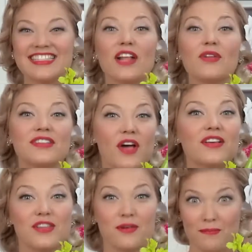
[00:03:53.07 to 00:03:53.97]
Celery is
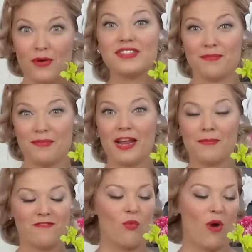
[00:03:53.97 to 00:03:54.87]
also mostly made
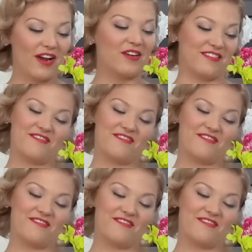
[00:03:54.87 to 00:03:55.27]
up of water and